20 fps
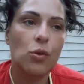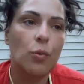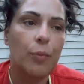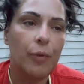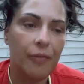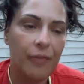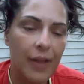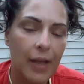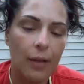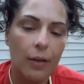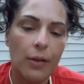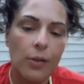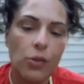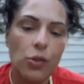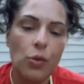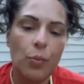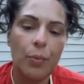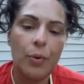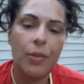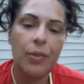veil, a
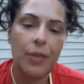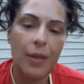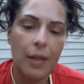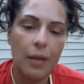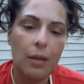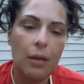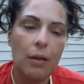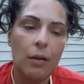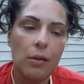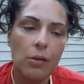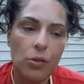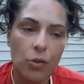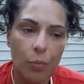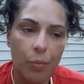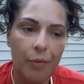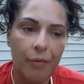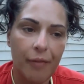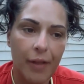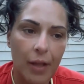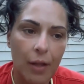super thin
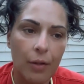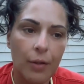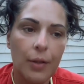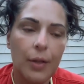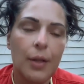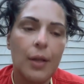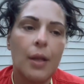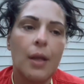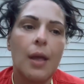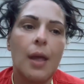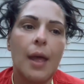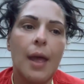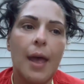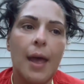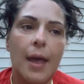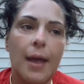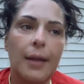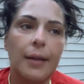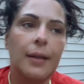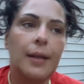super veil.
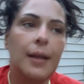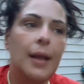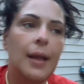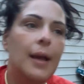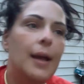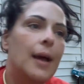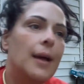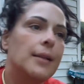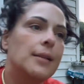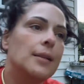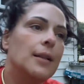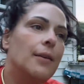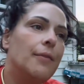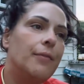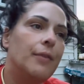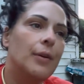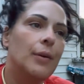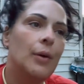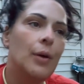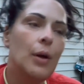And hey guys, love
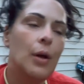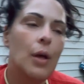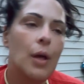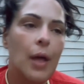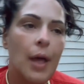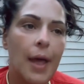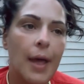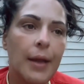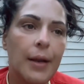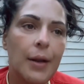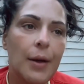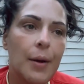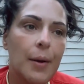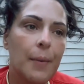you. And